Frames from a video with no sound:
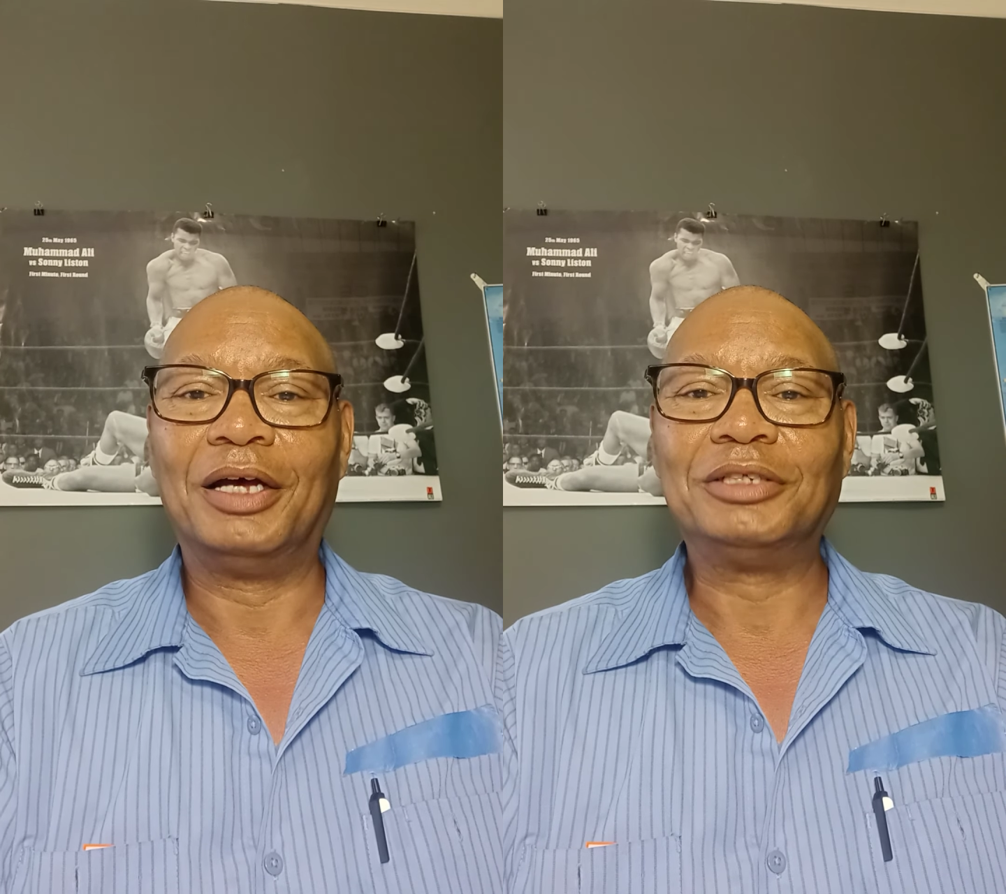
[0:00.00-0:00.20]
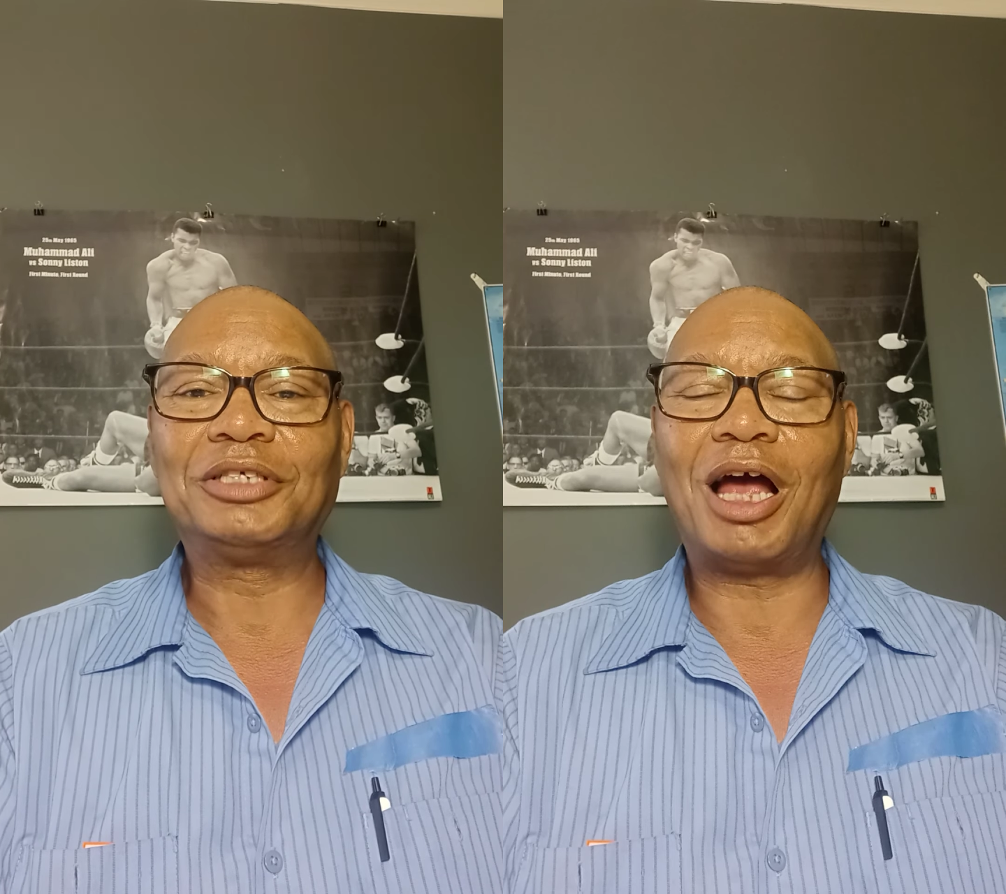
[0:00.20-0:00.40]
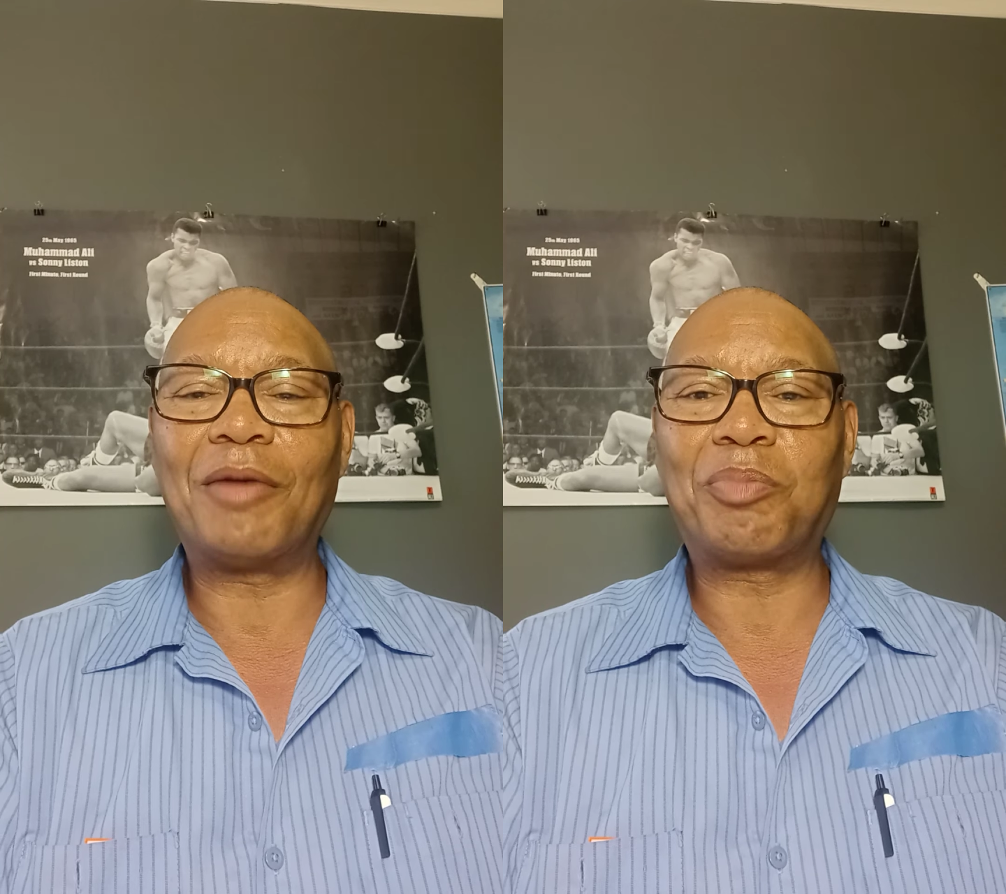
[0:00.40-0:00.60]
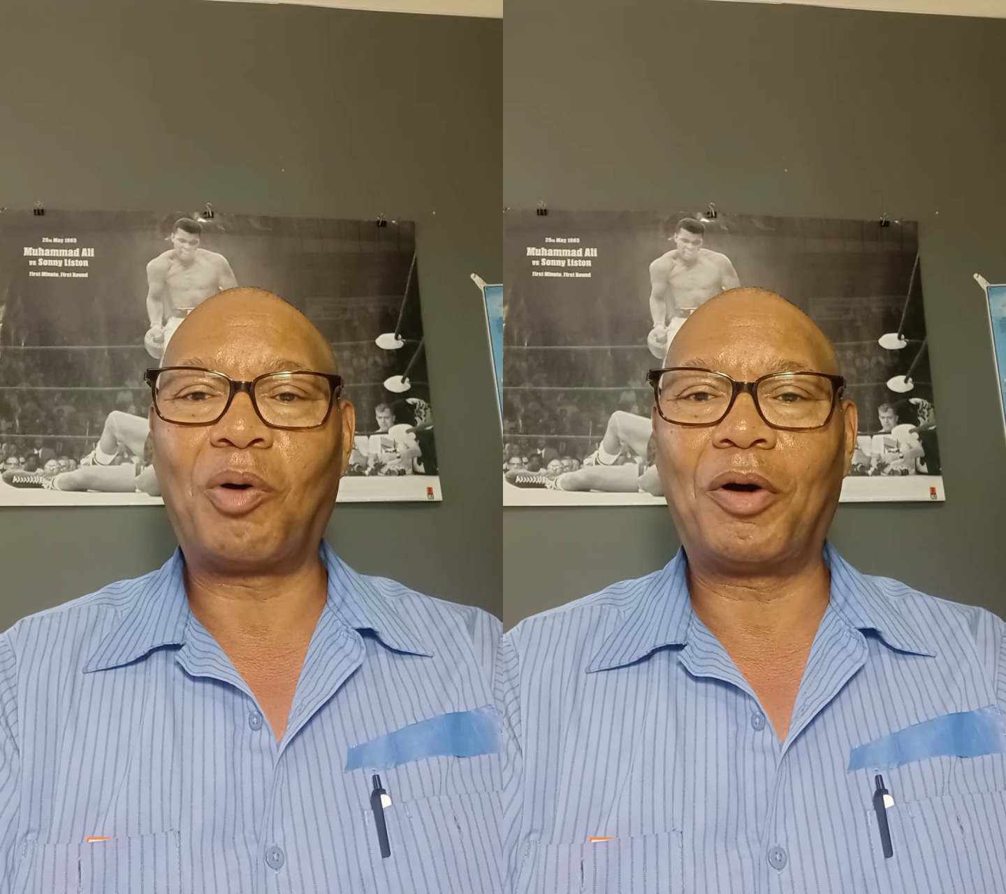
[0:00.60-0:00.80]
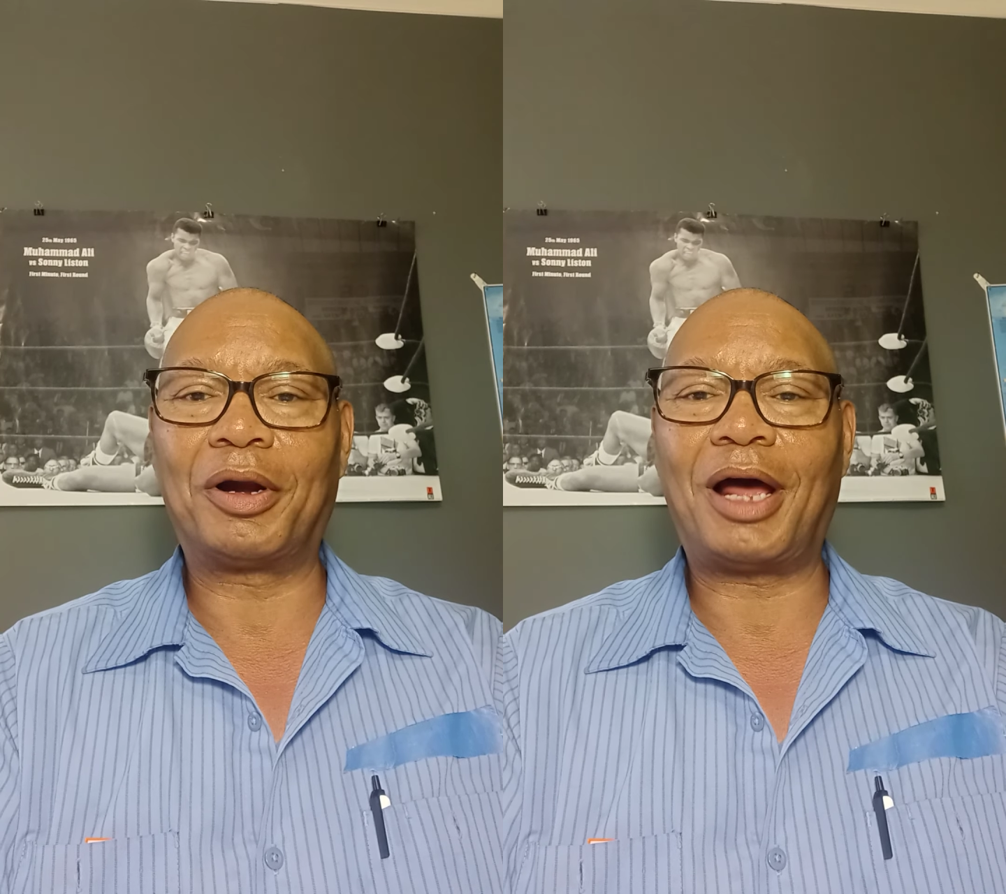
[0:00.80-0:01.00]
Shawn
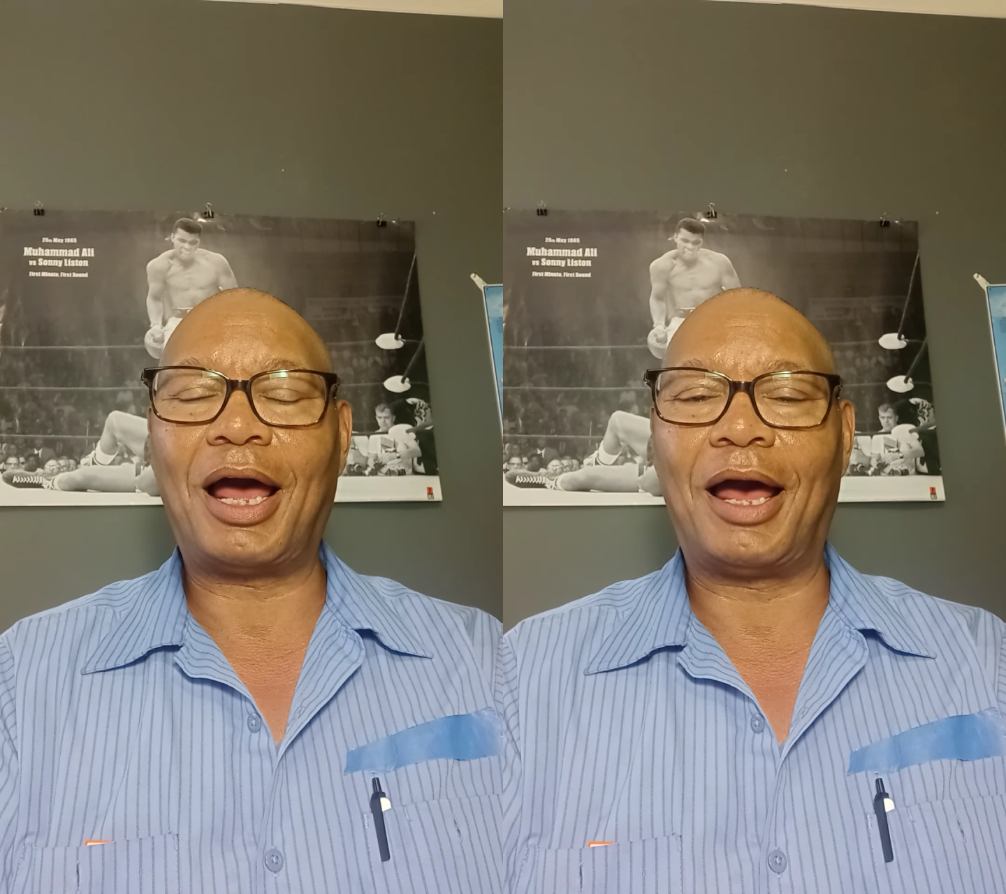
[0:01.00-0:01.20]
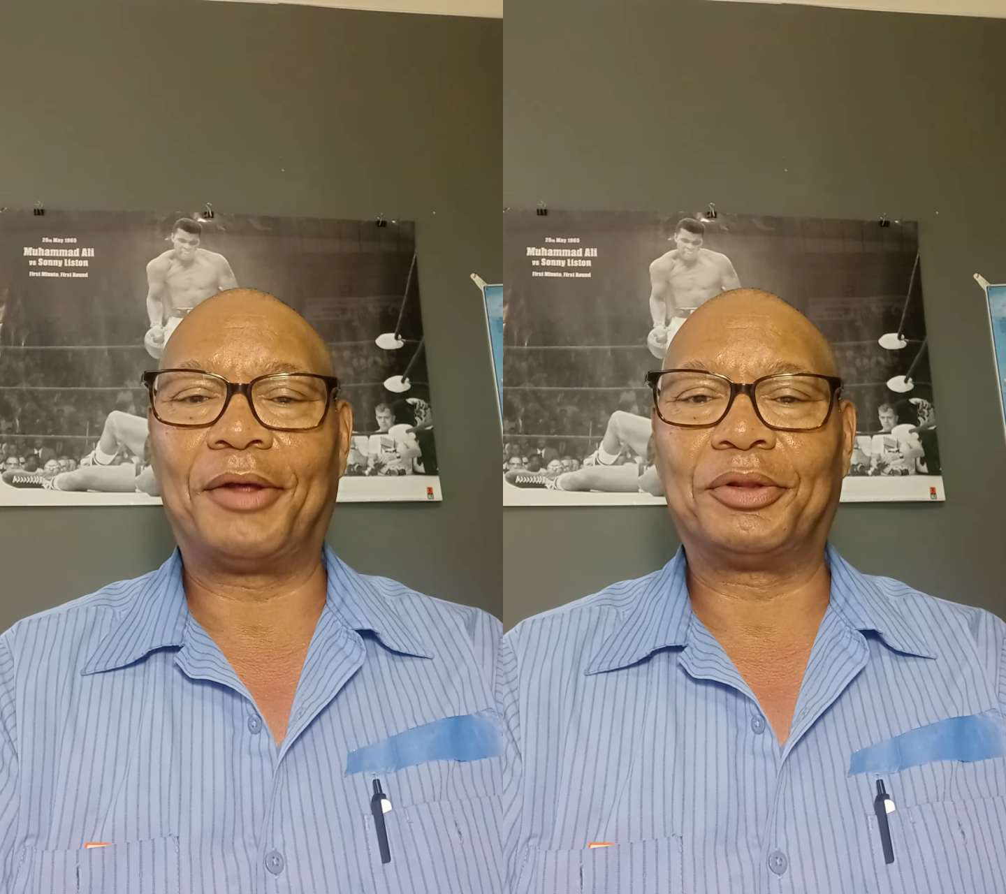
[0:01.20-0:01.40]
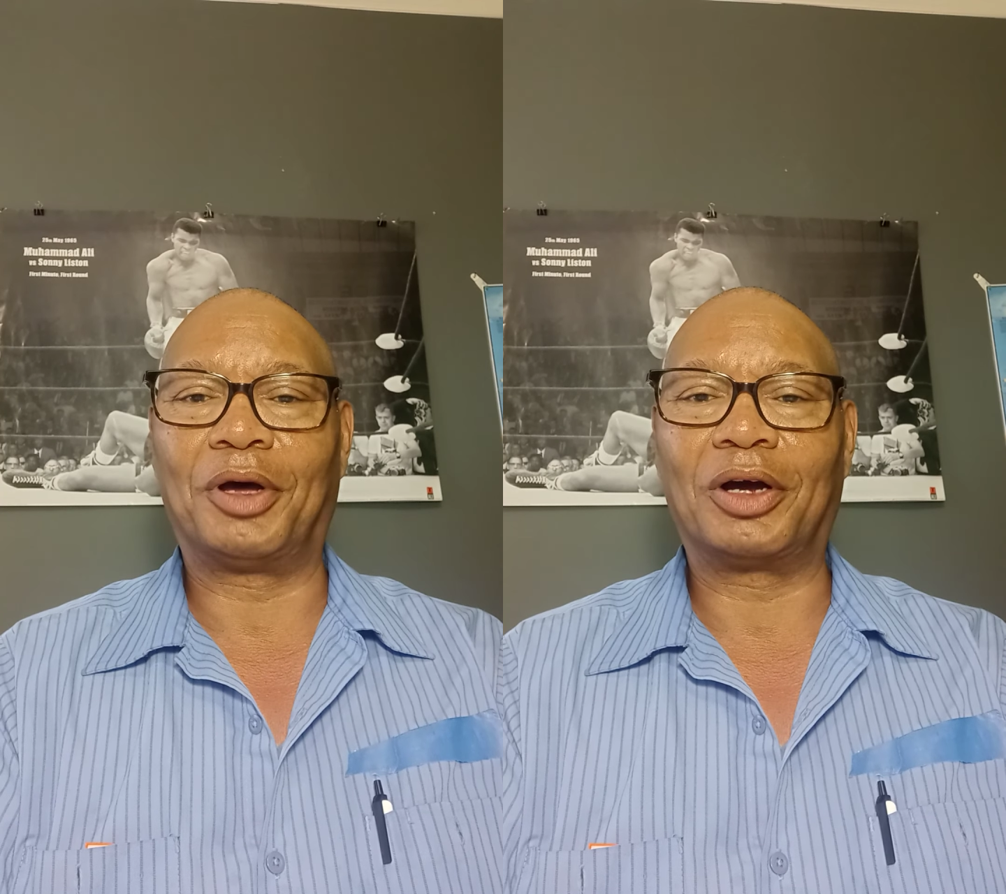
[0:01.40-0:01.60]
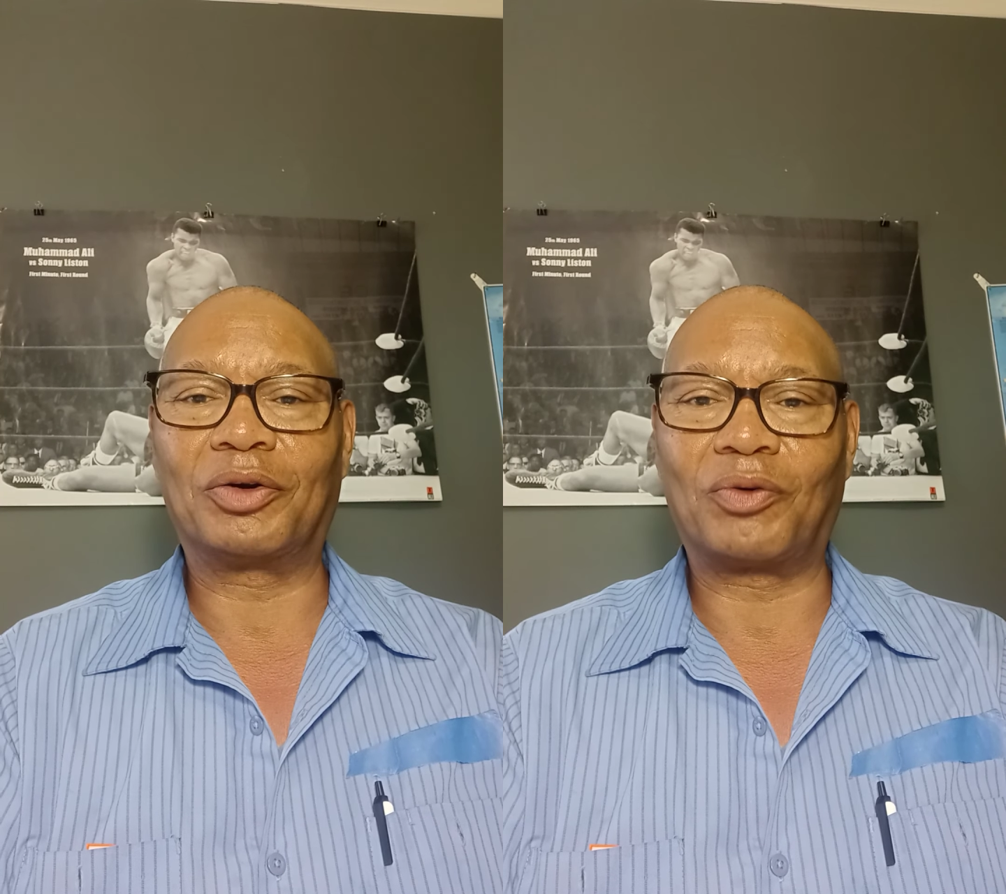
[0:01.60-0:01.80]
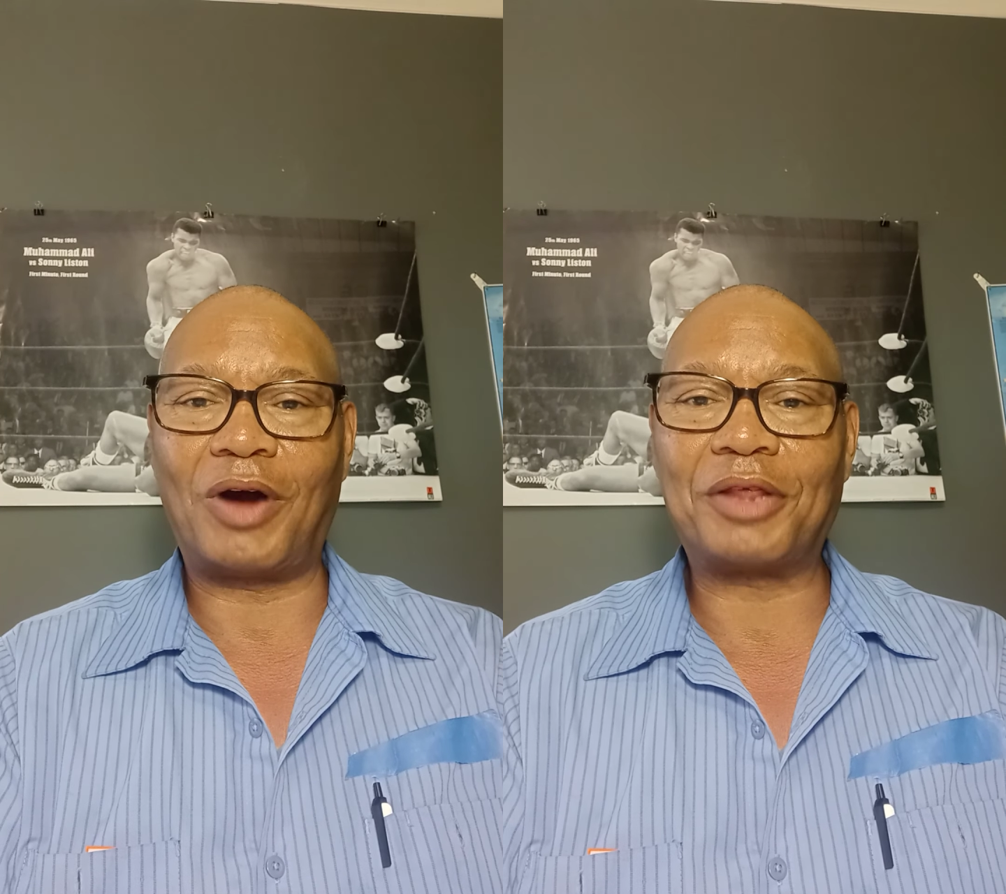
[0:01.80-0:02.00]
Porter has an
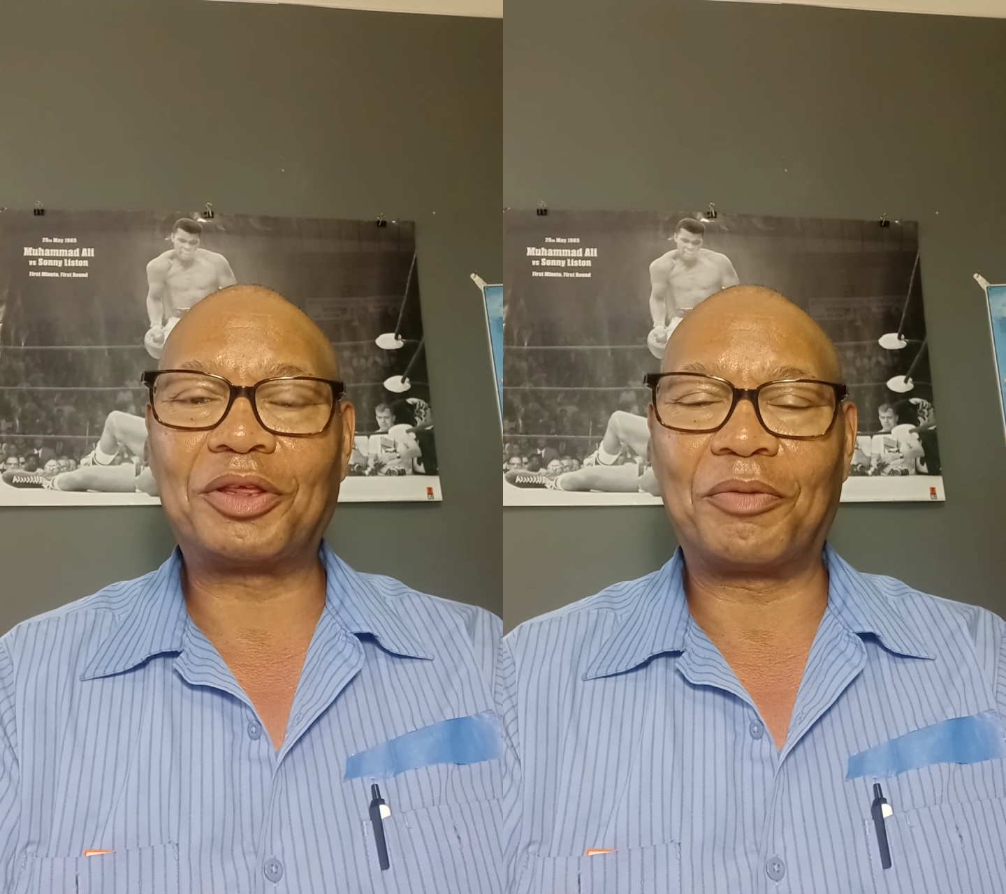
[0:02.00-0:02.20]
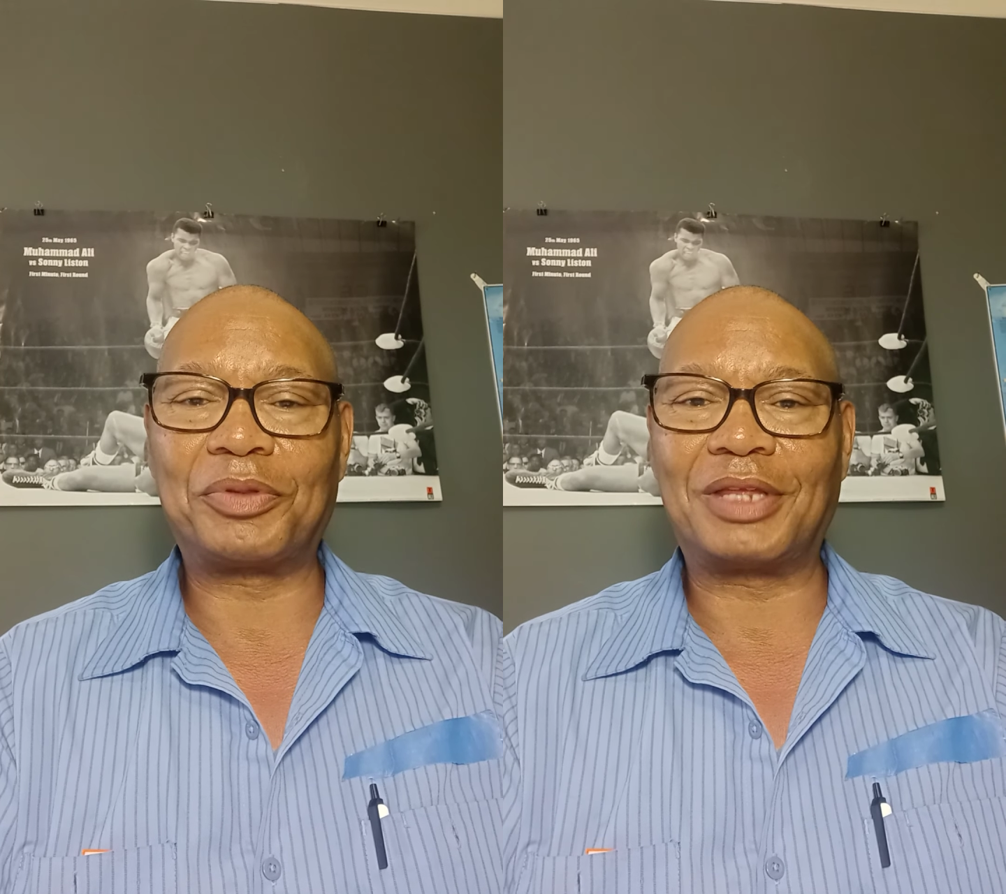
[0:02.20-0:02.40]
aggressive